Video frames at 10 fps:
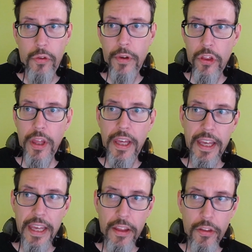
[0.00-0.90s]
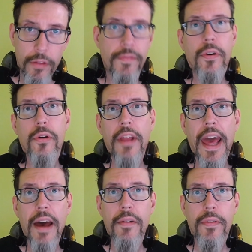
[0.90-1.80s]
which is the first
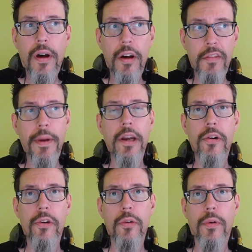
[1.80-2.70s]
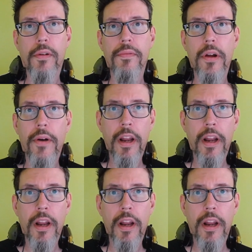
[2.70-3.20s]
half of my current workflow.